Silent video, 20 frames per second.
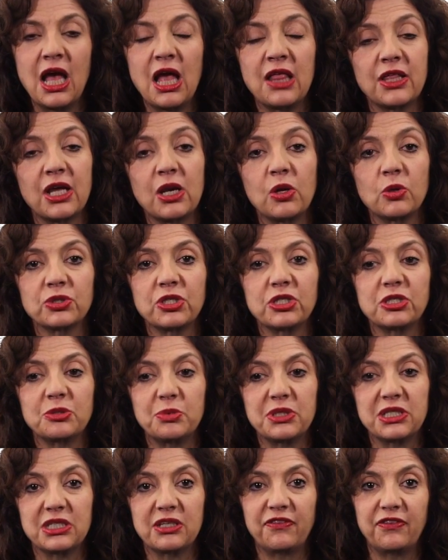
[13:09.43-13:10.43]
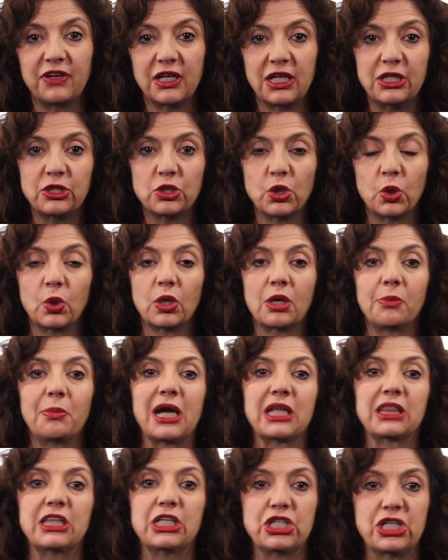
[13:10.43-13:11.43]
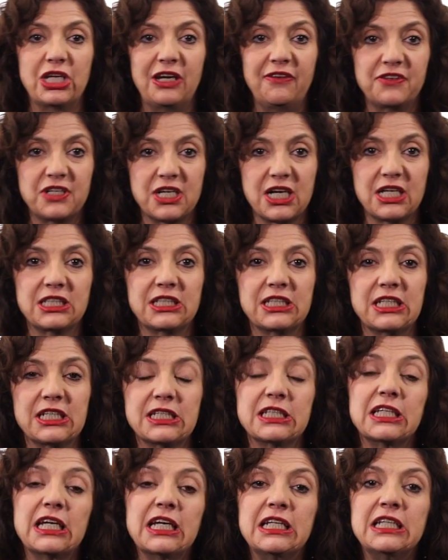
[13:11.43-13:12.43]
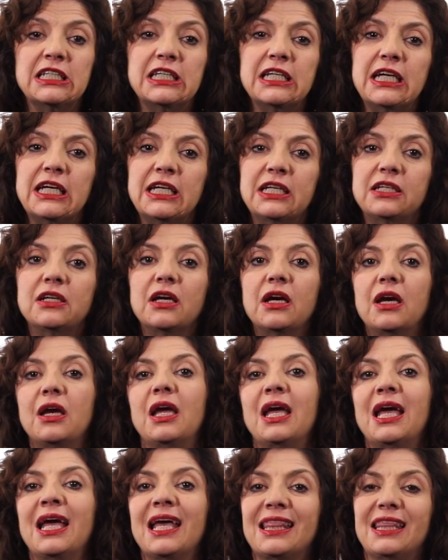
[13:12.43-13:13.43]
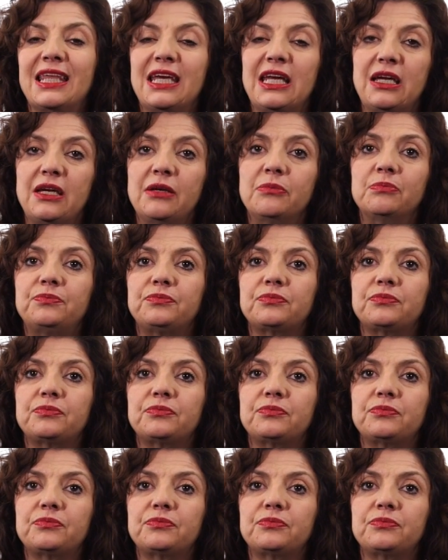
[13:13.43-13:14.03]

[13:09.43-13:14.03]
They'll also specifically talk about the Chief Justice. Indeed, the